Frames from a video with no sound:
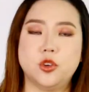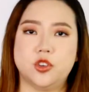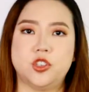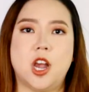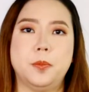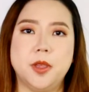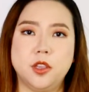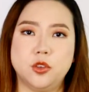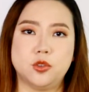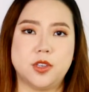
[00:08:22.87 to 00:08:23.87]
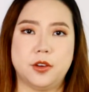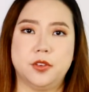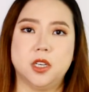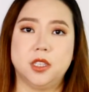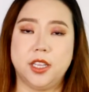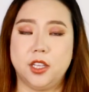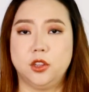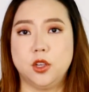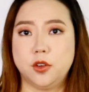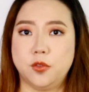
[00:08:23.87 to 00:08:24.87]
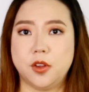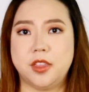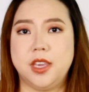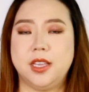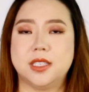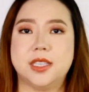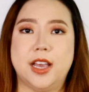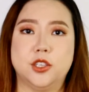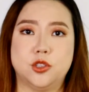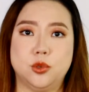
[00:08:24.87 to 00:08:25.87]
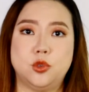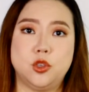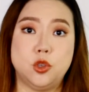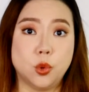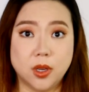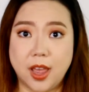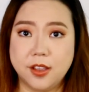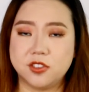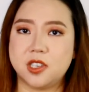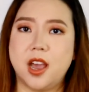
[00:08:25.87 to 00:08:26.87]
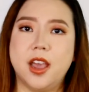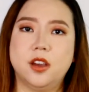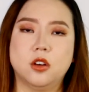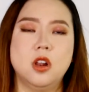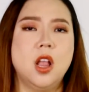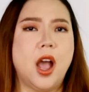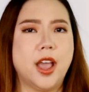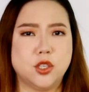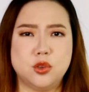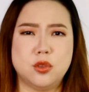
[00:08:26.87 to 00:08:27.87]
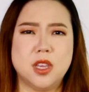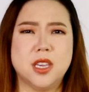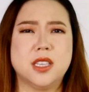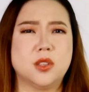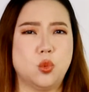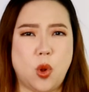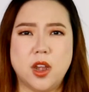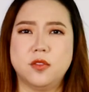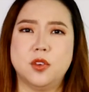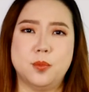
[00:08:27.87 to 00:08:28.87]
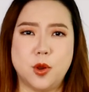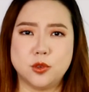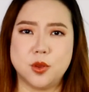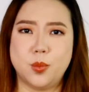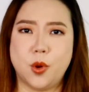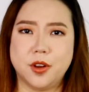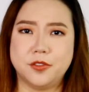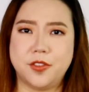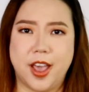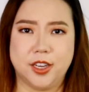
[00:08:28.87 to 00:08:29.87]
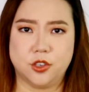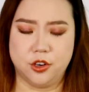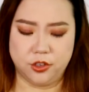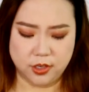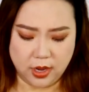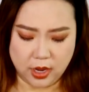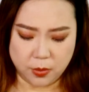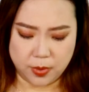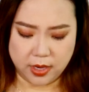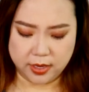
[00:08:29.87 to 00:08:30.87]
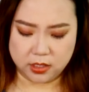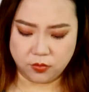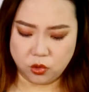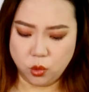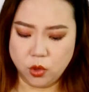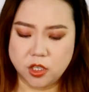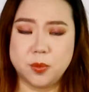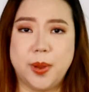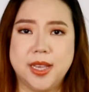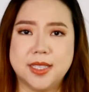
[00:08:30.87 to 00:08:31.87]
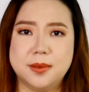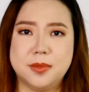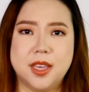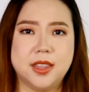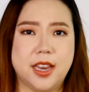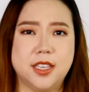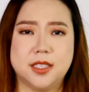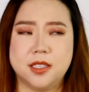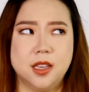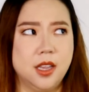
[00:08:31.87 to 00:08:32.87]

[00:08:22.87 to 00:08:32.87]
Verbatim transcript: you're shopping, you should definitely look for things that suits your lifestyle. I do think it's one of the most important factors, because if you were to buy something that is